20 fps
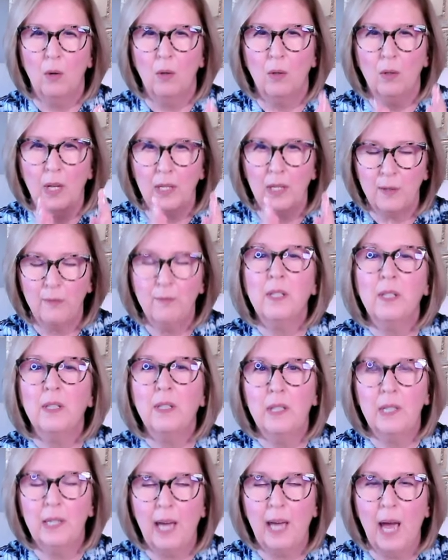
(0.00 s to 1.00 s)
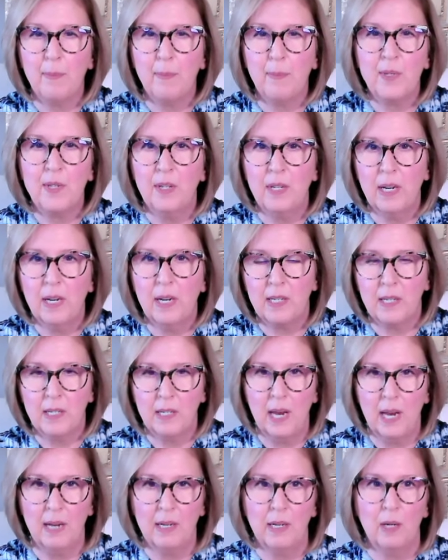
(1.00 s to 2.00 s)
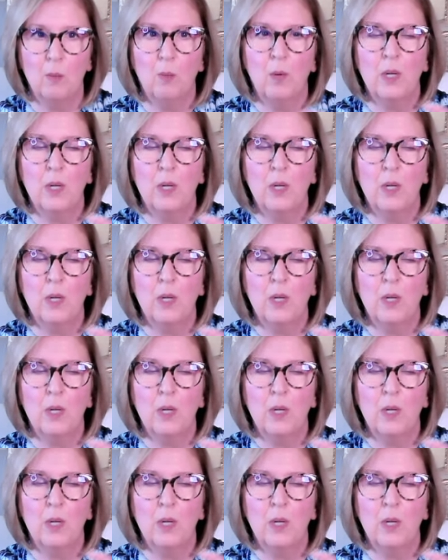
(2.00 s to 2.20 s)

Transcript: Let's fill in the gaps in the extended.